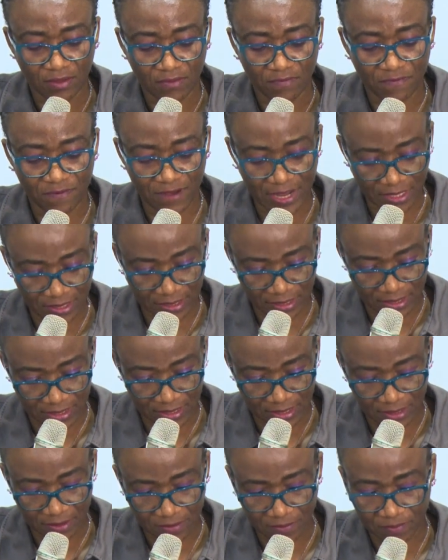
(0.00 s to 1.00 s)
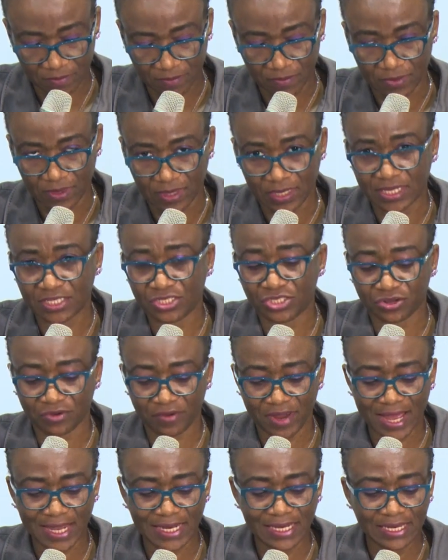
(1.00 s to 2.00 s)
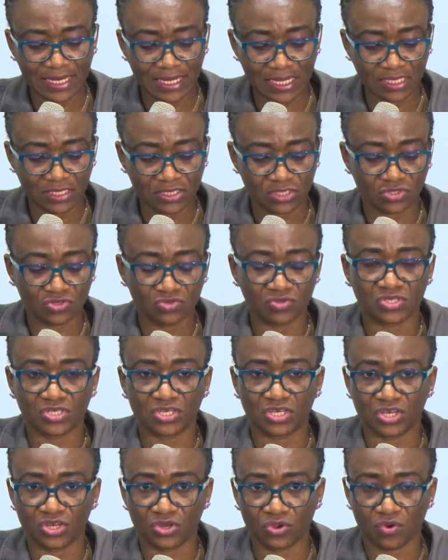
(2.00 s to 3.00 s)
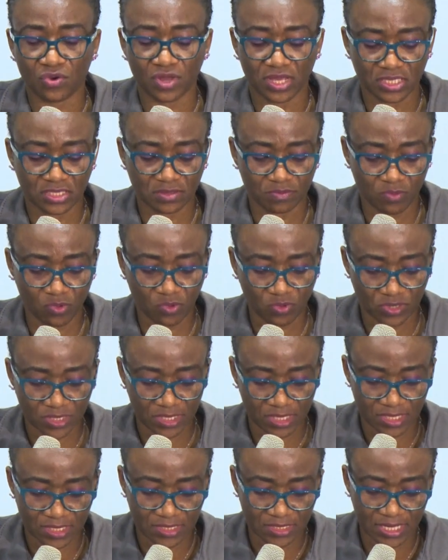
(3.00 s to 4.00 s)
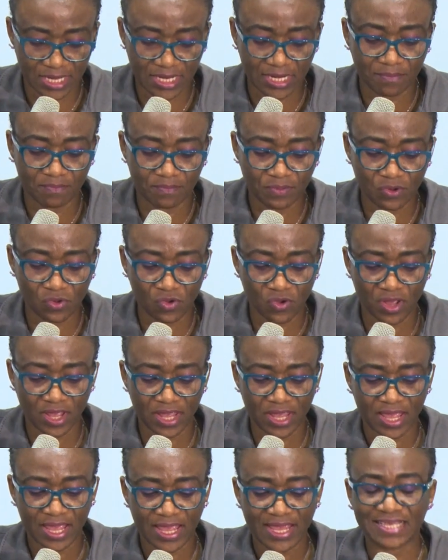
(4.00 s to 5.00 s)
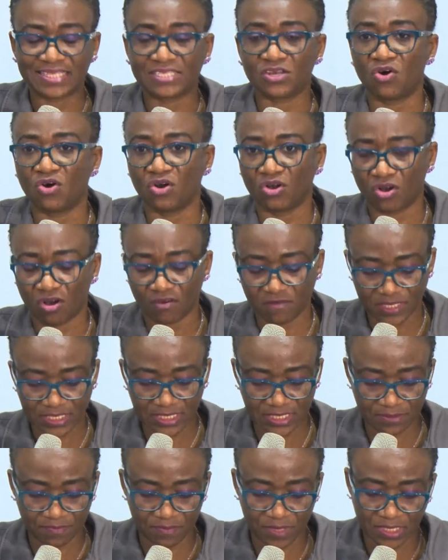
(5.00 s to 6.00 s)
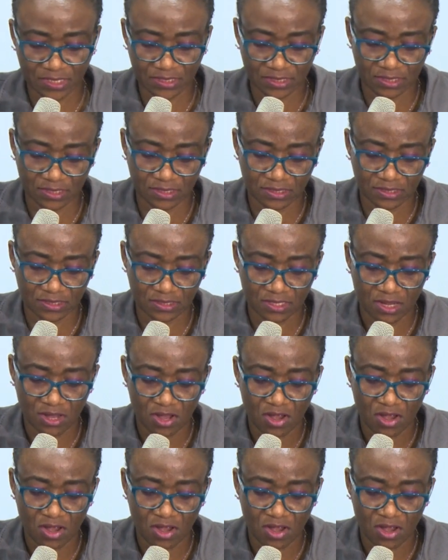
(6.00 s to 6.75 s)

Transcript: Finally, Nigeria needs to secure its borders and employ its ungoverned spaces.